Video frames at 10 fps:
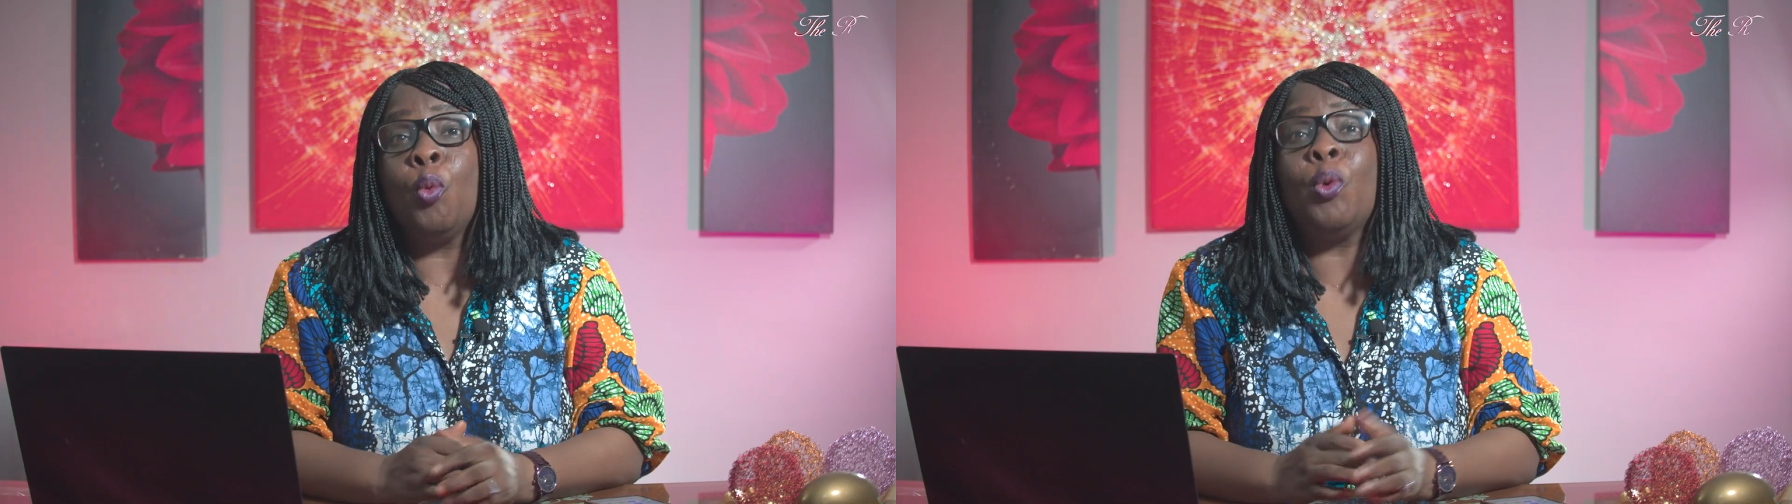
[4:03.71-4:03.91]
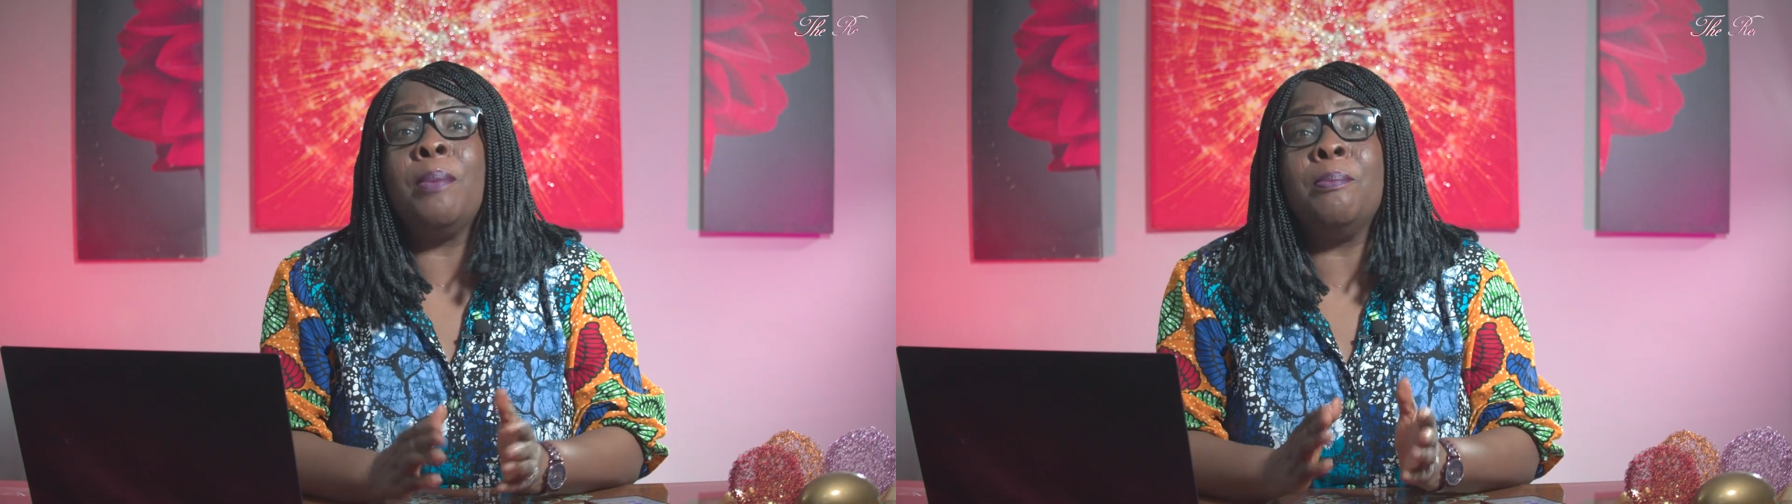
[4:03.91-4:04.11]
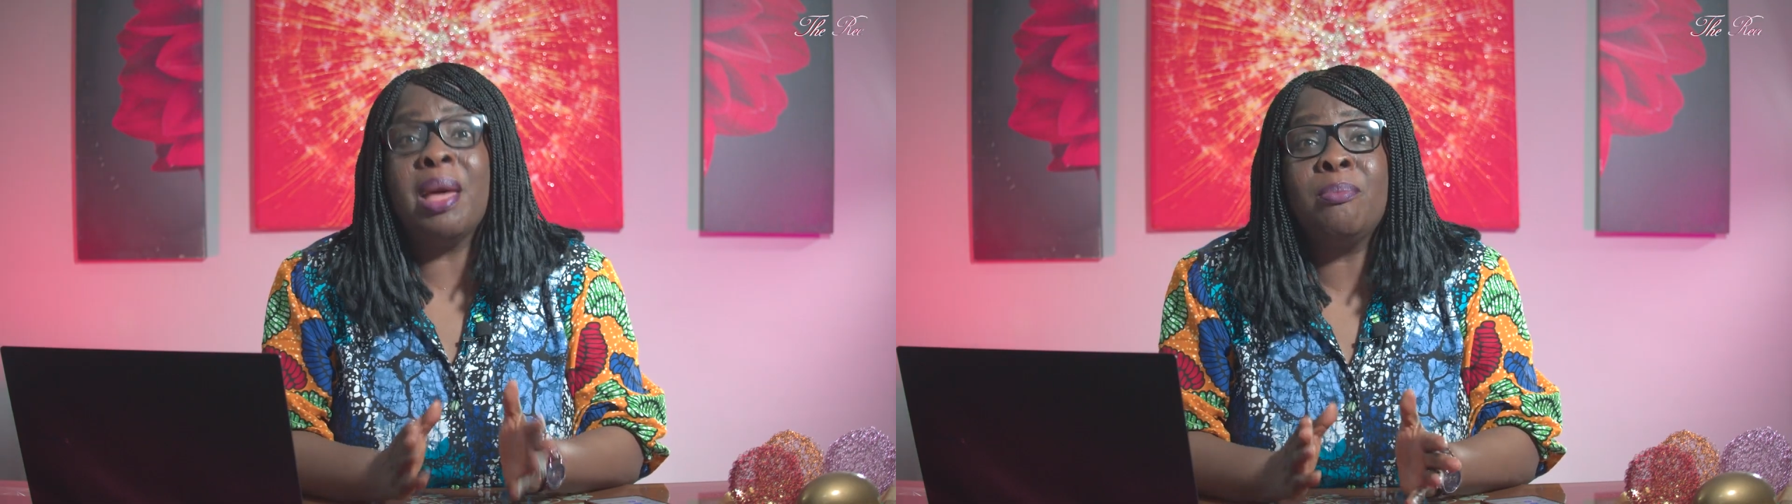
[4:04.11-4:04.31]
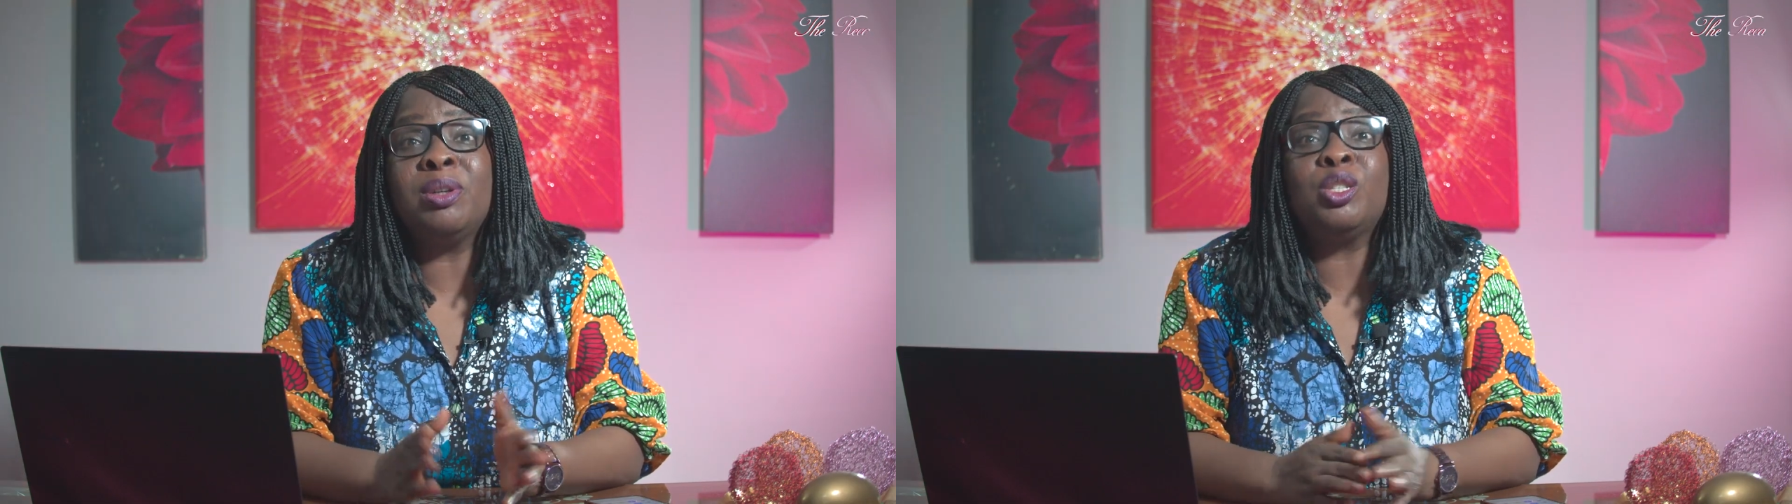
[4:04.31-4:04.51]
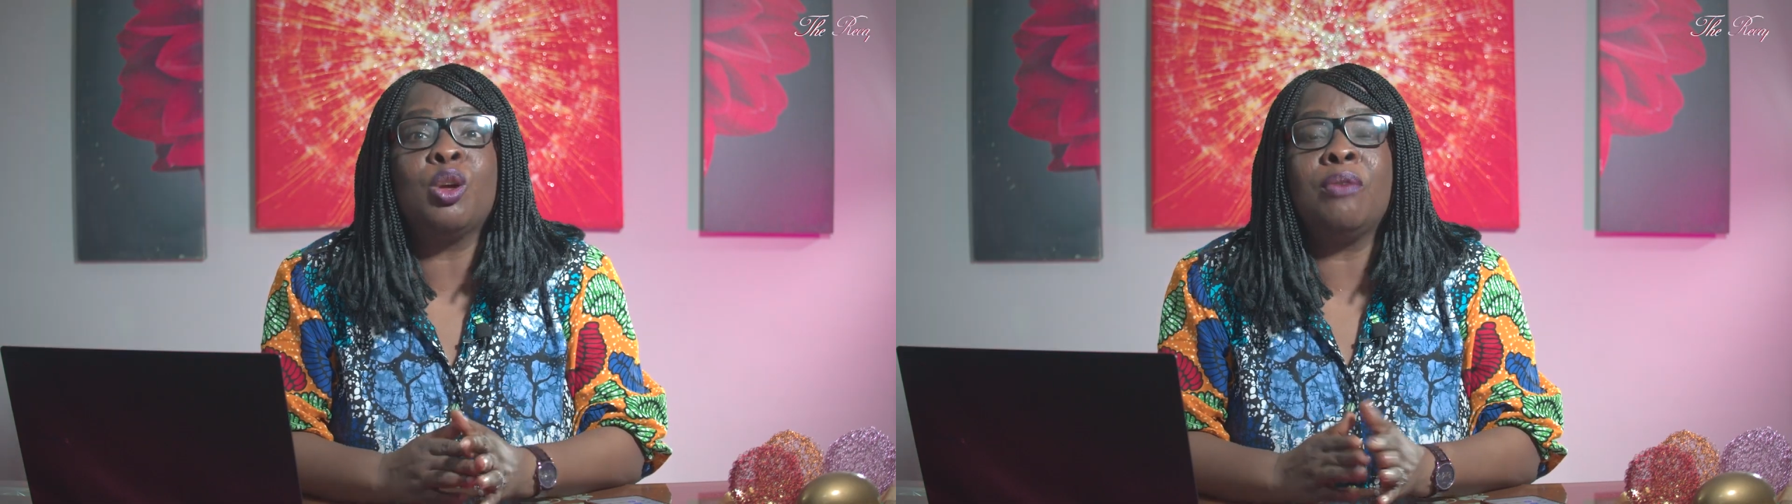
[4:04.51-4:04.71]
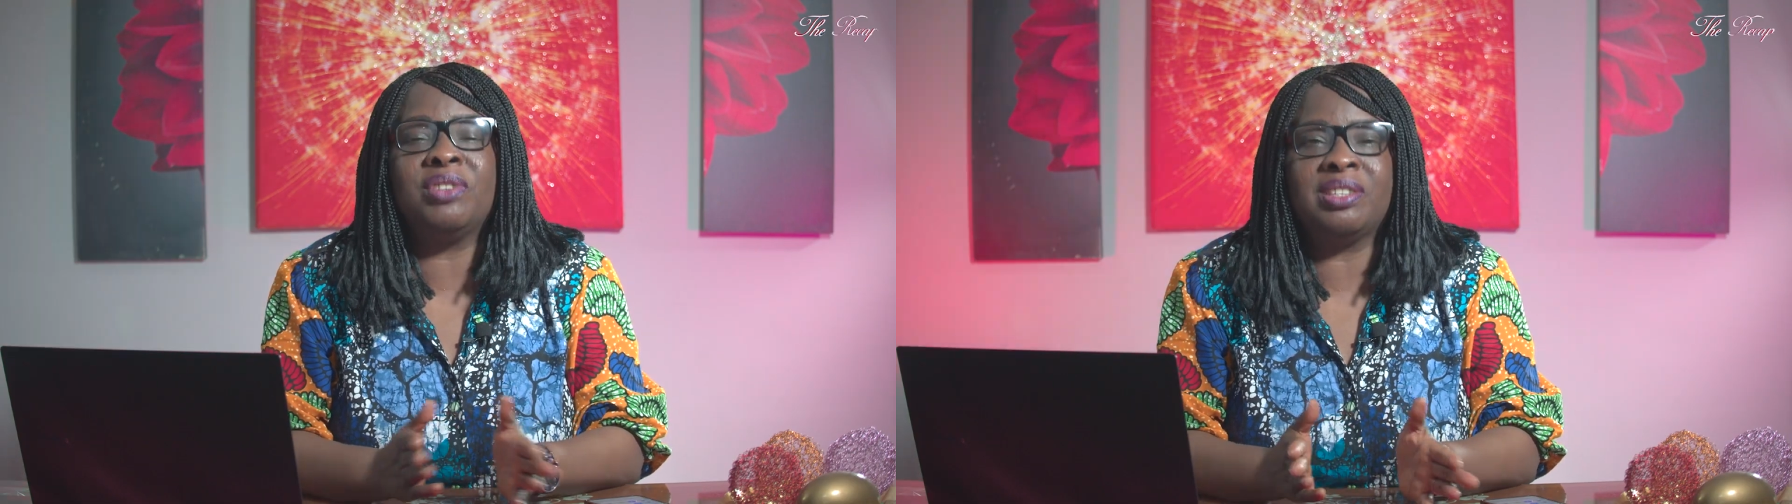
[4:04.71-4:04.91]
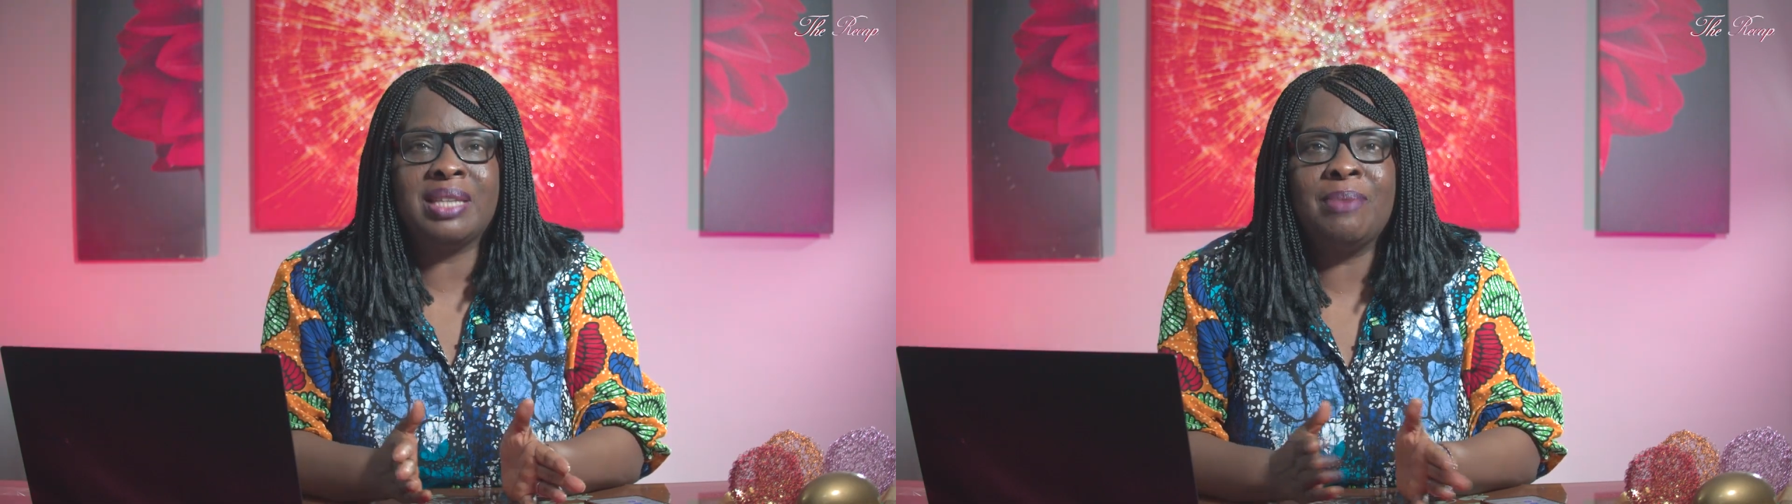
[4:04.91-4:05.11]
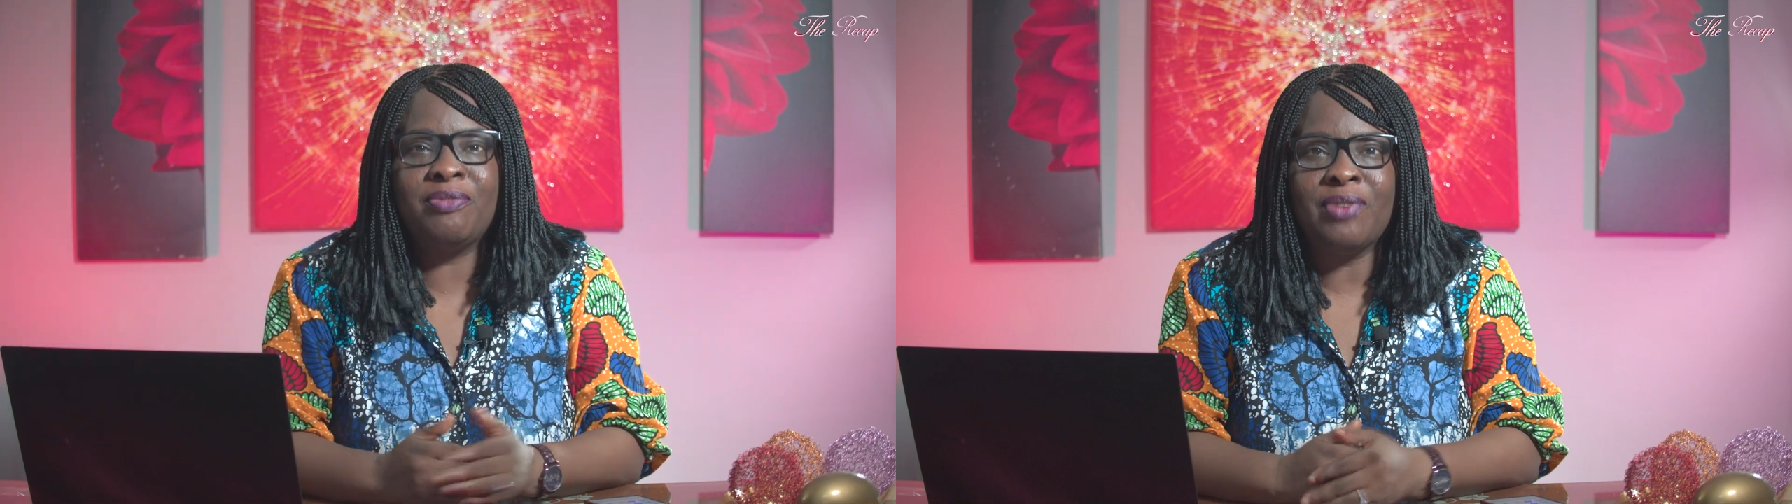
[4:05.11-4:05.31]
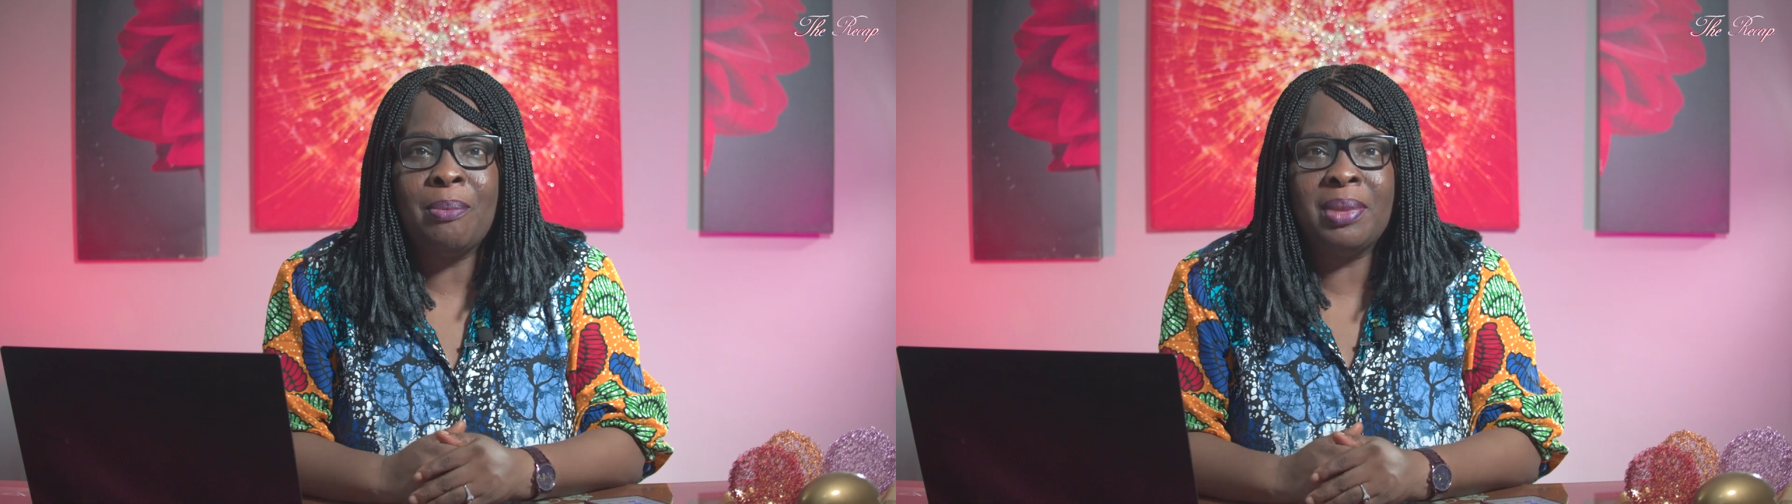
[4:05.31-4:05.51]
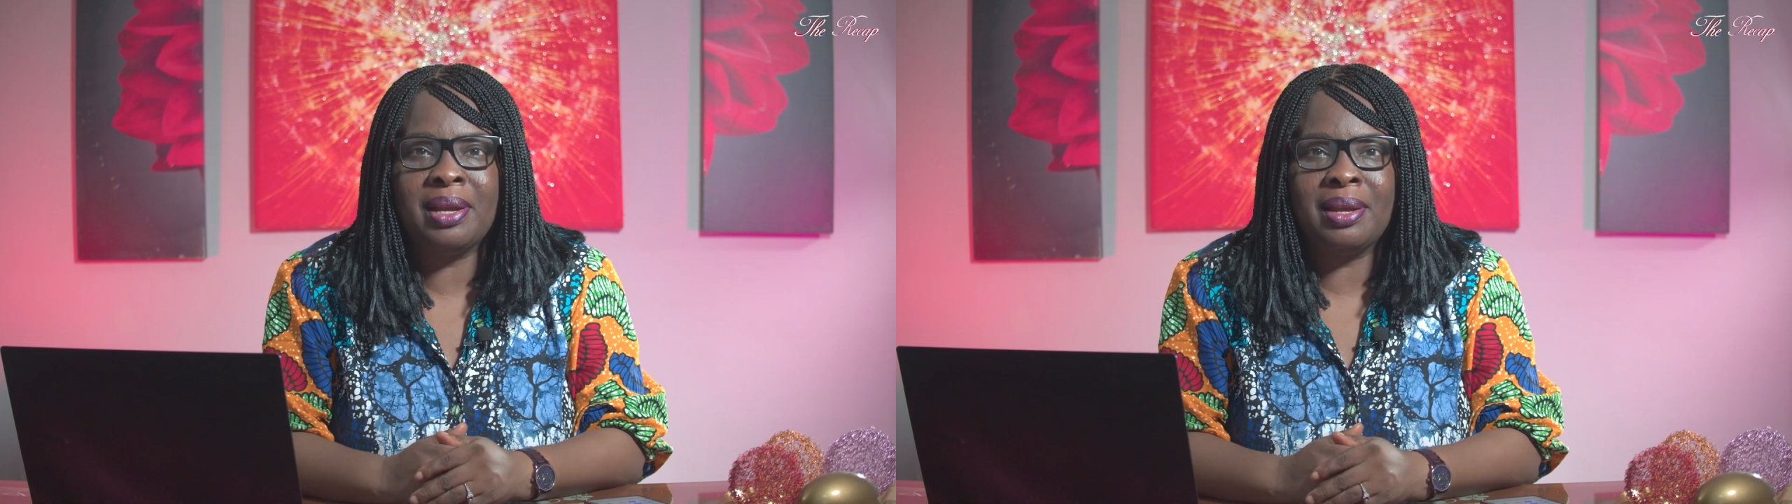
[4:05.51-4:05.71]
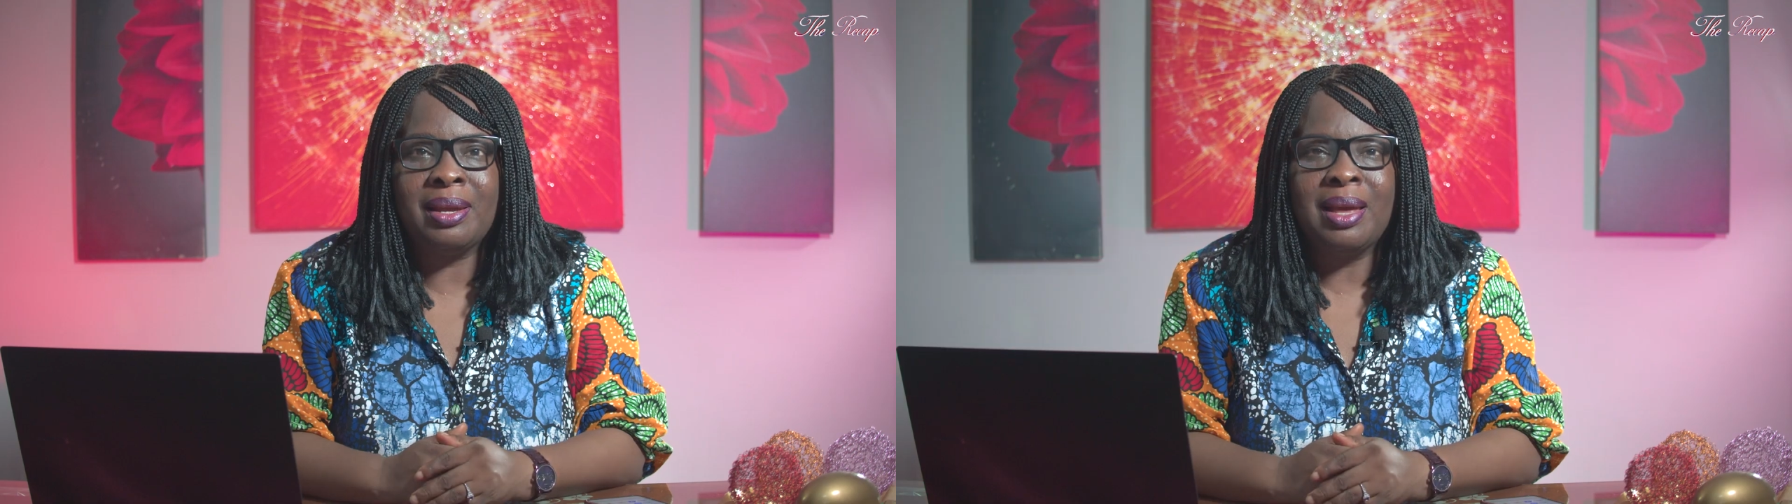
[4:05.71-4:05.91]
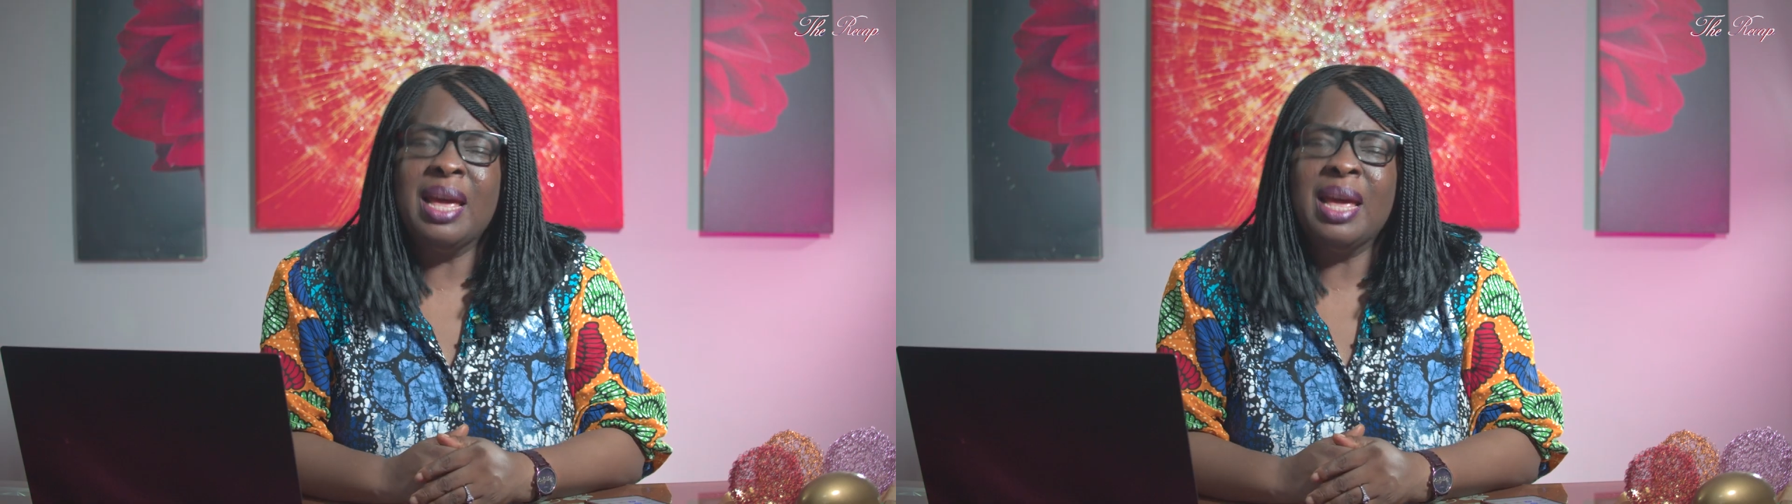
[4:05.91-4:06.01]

were members of the same family.